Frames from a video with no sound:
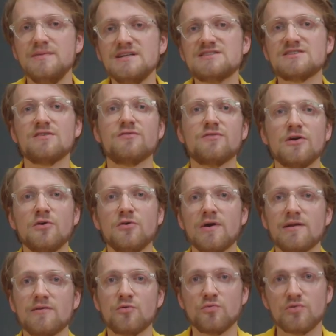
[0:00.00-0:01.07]
meets the flow
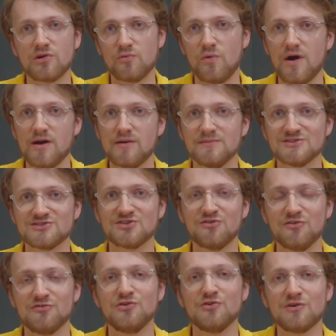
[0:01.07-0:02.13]
rate requirements
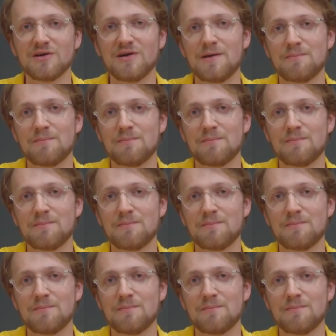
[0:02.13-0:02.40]
of your